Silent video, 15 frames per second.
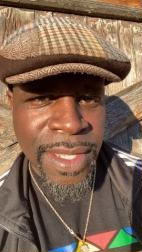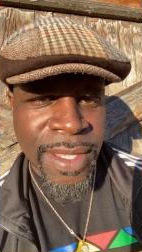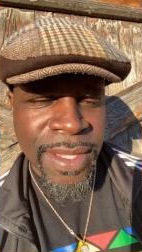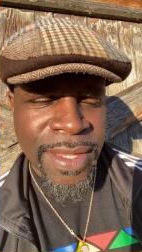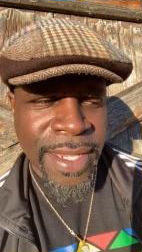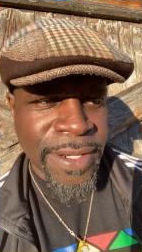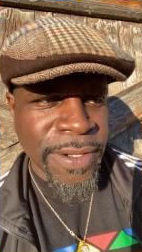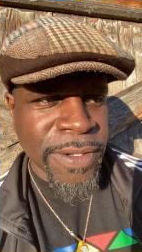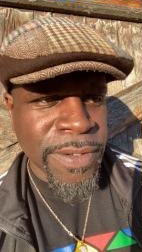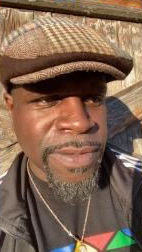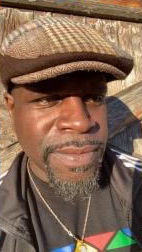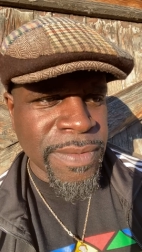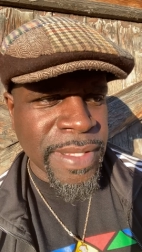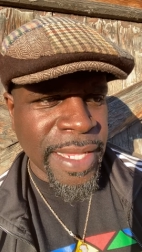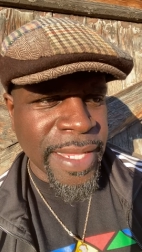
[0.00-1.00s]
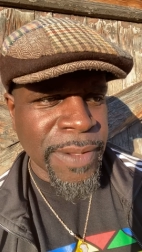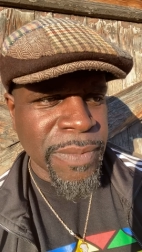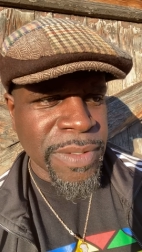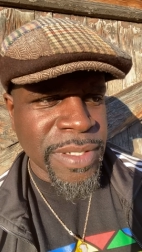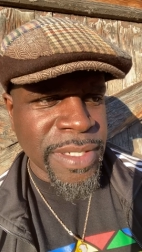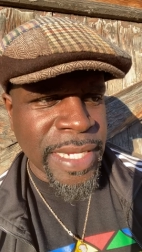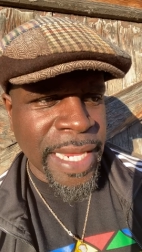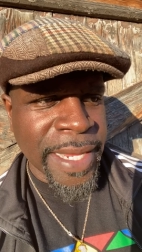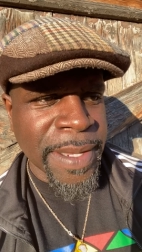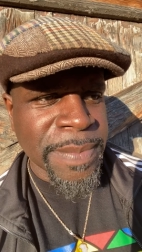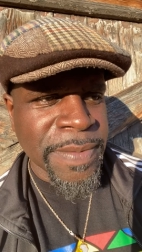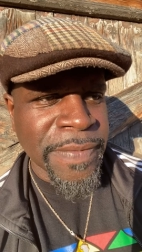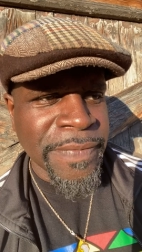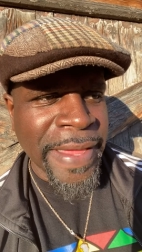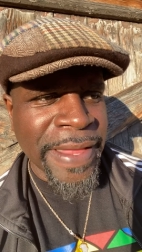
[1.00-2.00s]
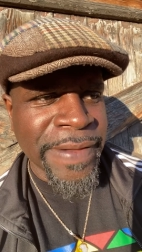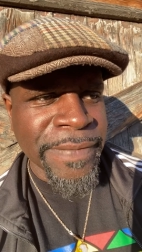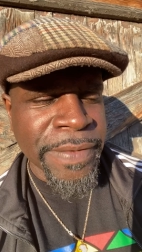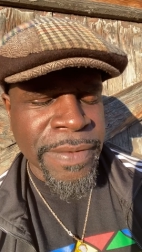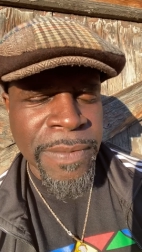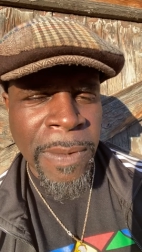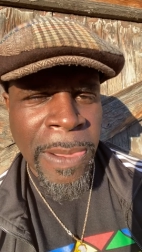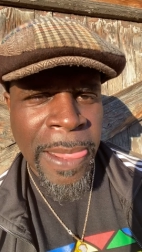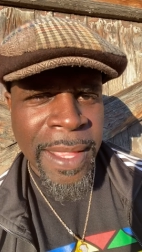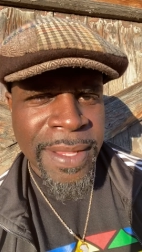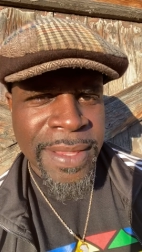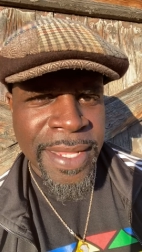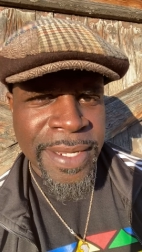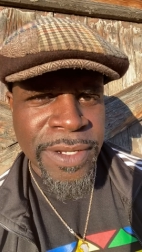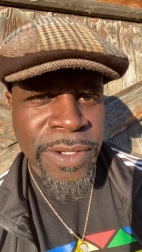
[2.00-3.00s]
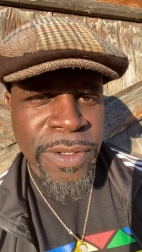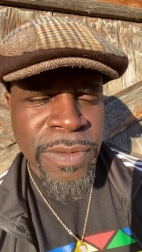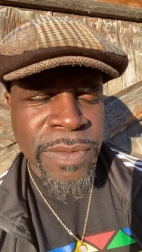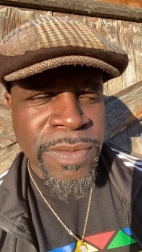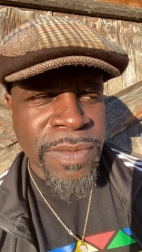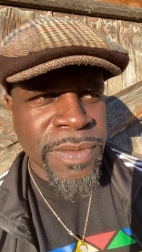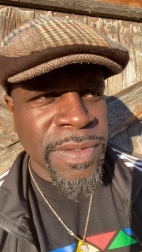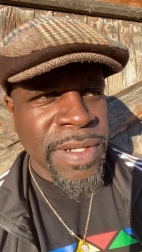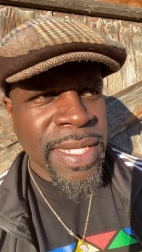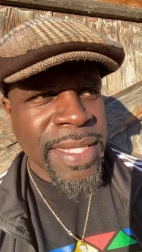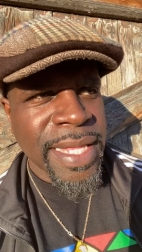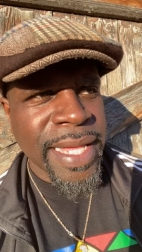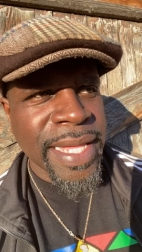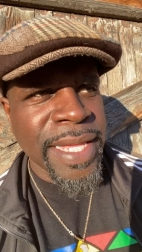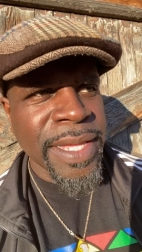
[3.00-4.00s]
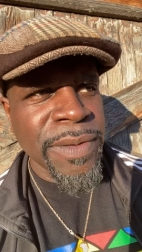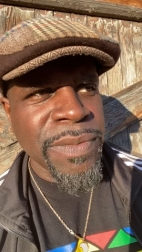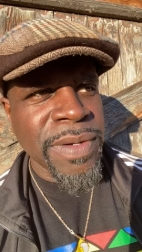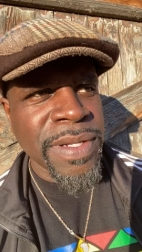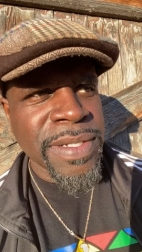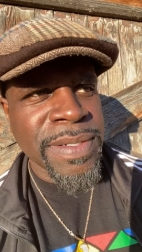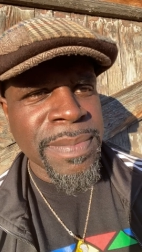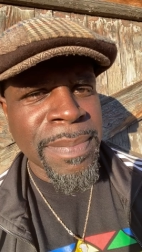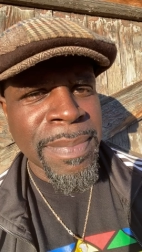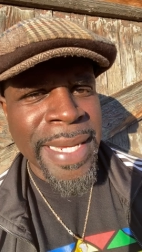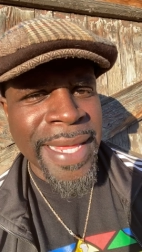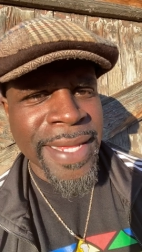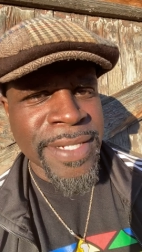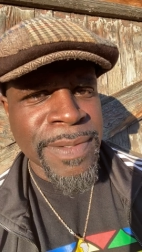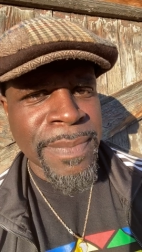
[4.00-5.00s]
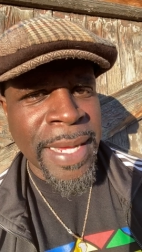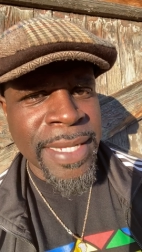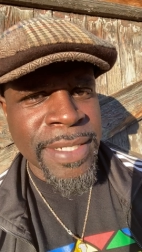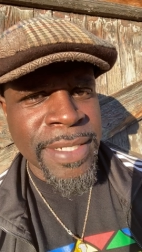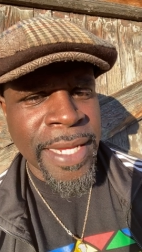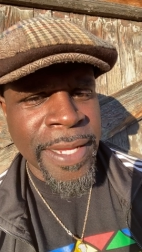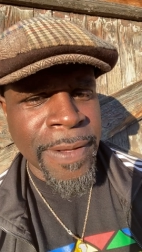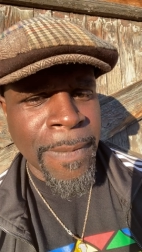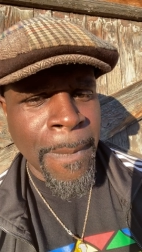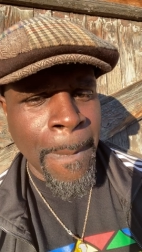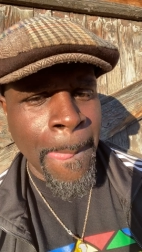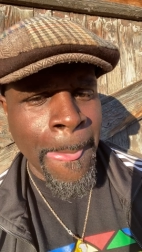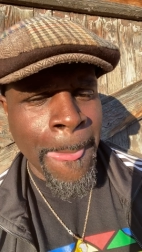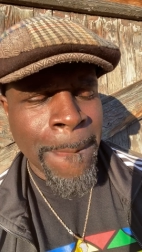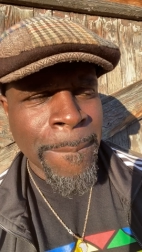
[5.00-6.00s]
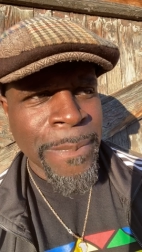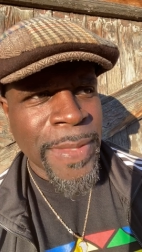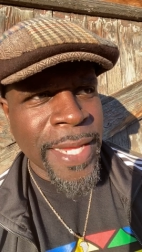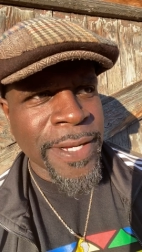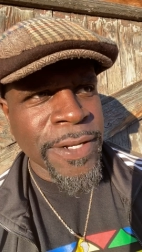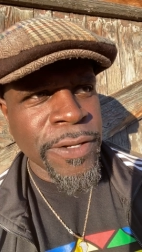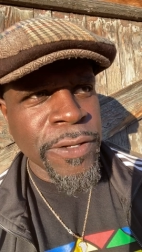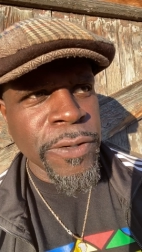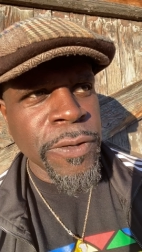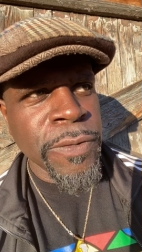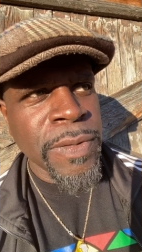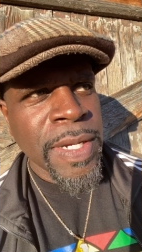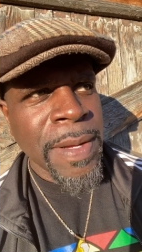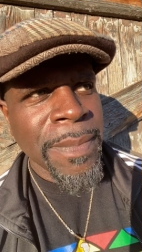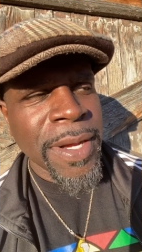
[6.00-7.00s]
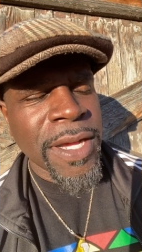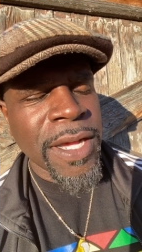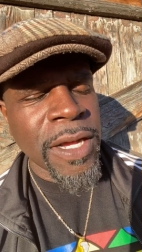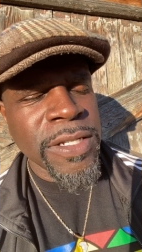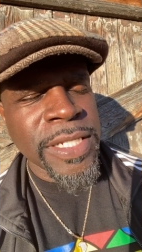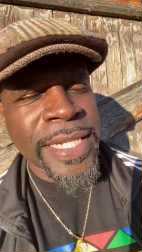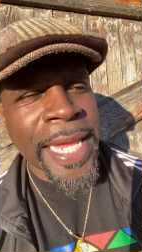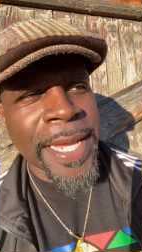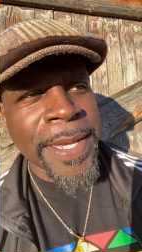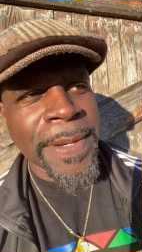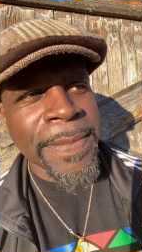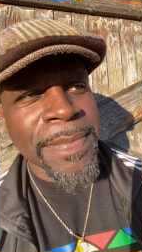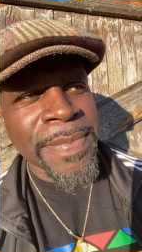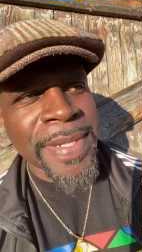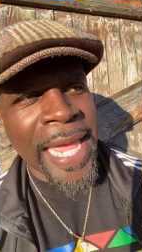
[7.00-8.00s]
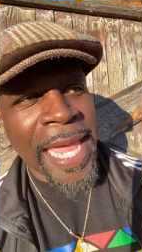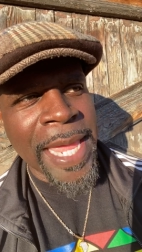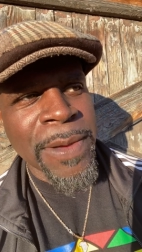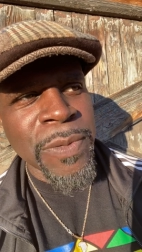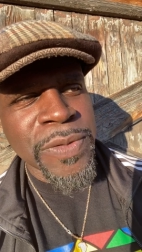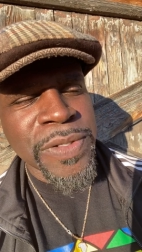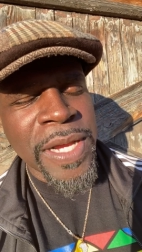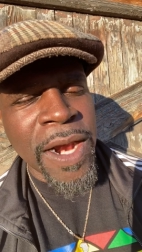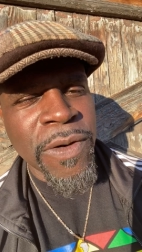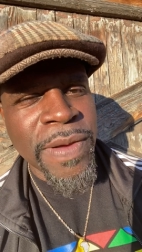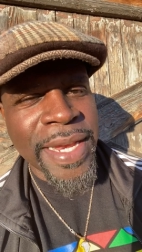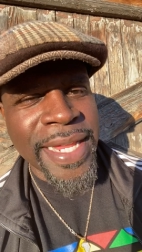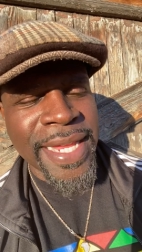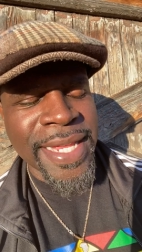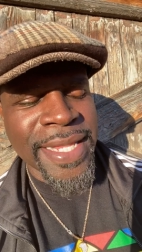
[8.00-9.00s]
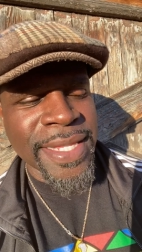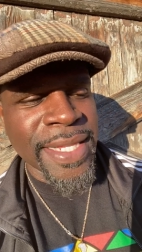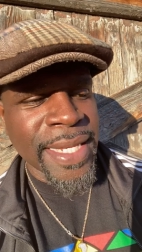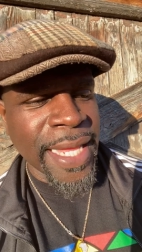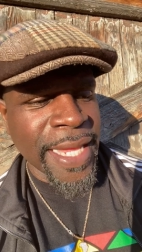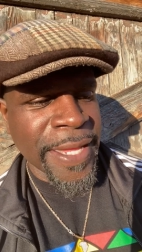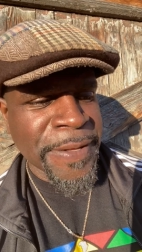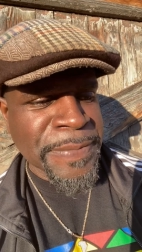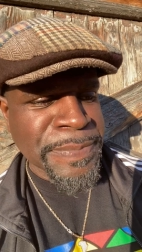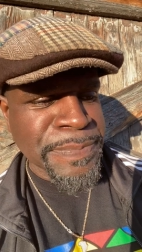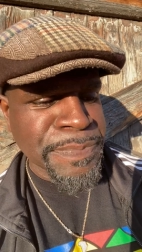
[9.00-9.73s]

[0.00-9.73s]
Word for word: They knew that he was Jacob's favored. They knew that he was blessed by Jacob. They knew because Jacob's name was already in the land.